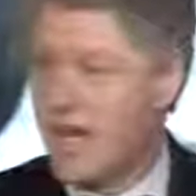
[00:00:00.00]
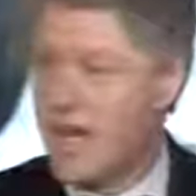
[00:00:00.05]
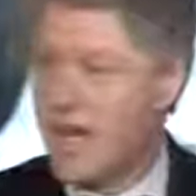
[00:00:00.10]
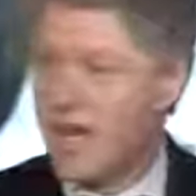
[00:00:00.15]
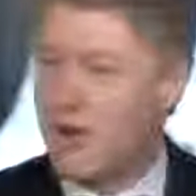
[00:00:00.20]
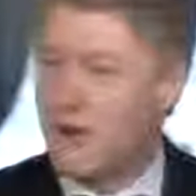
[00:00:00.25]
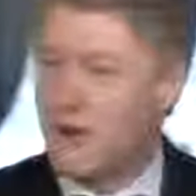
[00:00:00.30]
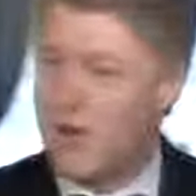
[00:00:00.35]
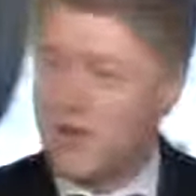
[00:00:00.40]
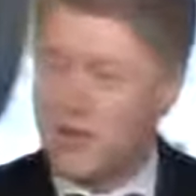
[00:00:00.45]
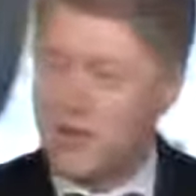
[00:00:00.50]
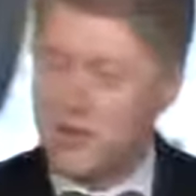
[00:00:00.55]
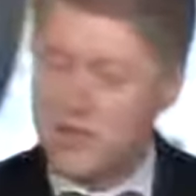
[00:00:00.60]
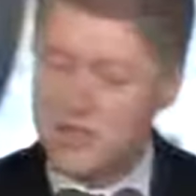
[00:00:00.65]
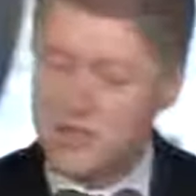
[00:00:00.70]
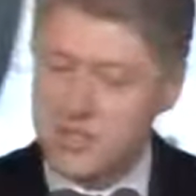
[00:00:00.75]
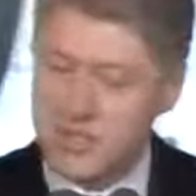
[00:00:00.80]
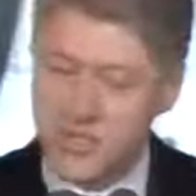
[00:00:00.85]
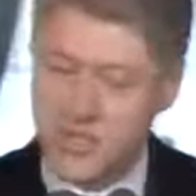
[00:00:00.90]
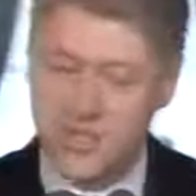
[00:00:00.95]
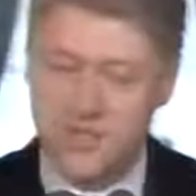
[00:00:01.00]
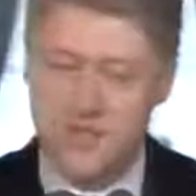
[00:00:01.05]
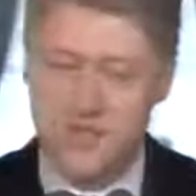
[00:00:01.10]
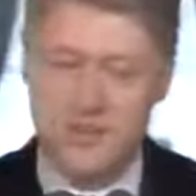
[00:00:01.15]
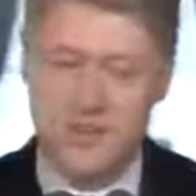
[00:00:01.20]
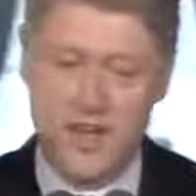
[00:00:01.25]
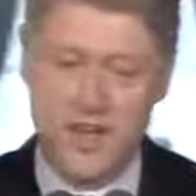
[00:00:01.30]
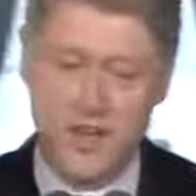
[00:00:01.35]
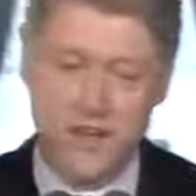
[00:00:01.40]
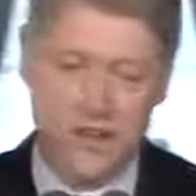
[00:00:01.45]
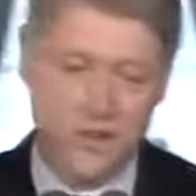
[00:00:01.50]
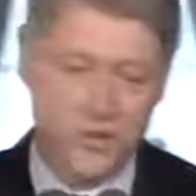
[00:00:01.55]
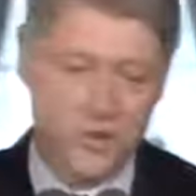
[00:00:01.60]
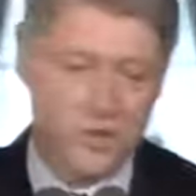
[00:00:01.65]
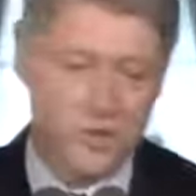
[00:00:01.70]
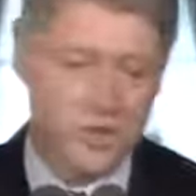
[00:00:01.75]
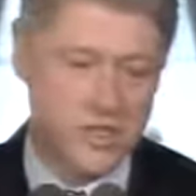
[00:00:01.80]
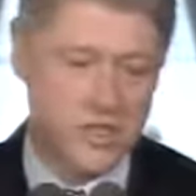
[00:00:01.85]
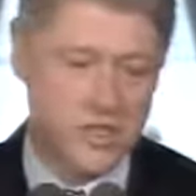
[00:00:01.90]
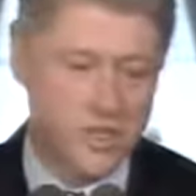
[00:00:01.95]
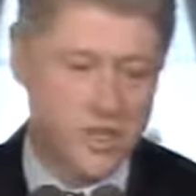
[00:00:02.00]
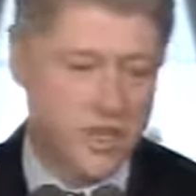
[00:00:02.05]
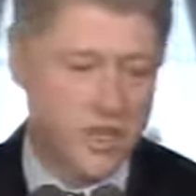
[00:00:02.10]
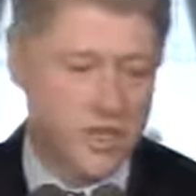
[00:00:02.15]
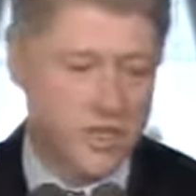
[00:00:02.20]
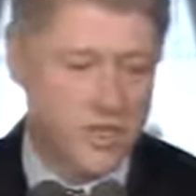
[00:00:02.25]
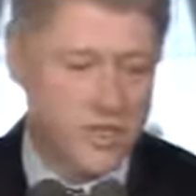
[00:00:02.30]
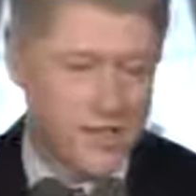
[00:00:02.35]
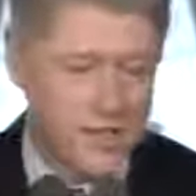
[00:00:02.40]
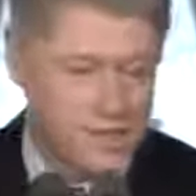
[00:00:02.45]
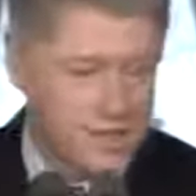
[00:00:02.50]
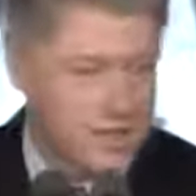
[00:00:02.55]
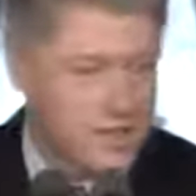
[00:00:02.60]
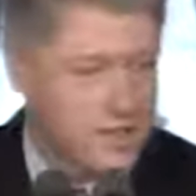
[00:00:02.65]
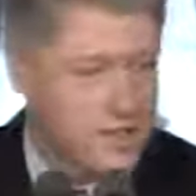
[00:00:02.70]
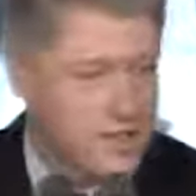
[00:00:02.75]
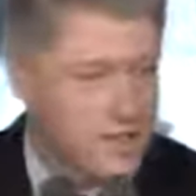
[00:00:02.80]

And when you consider the fact that when we started this,